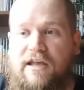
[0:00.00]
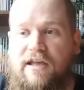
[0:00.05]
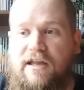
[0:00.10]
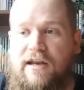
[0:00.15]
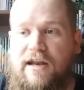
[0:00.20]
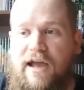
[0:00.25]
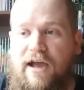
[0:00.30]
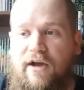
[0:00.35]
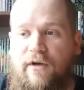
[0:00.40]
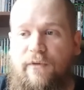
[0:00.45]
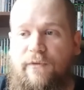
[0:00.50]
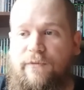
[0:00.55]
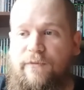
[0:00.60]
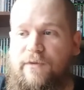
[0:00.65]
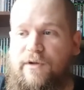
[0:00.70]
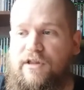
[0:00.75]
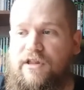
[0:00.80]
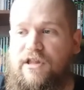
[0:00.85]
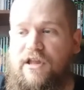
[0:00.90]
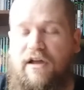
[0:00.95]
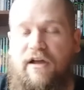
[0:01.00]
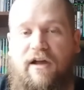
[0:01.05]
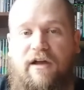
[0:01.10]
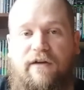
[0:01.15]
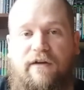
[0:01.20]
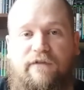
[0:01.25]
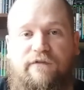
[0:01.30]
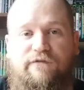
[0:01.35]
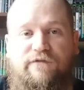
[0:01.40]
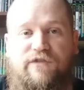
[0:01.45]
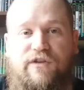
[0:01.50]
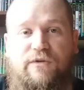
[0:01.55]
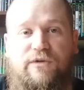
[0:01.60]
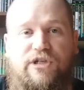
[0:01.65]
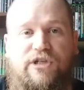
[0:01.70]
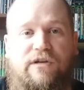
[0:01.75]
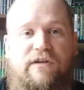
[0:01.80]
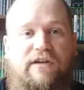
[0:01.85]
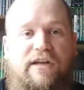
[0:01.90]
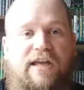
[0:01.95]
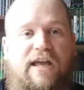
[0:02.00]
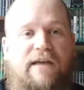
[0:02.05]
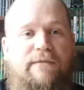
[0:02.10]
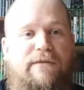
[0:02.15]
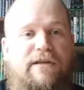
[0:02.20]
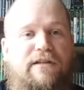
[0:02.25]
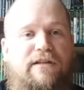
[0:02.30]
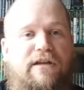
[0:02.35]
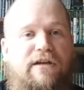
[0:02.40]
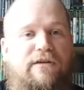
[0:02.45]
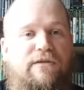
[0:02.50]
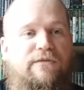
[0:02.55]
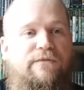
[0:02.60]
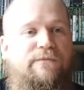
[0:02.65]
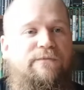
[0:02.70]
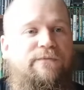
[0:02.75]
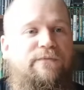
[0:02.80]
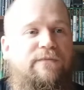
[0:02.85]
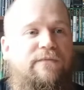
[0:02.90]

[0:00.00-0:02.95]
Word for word: Now, with the future of gaming, though,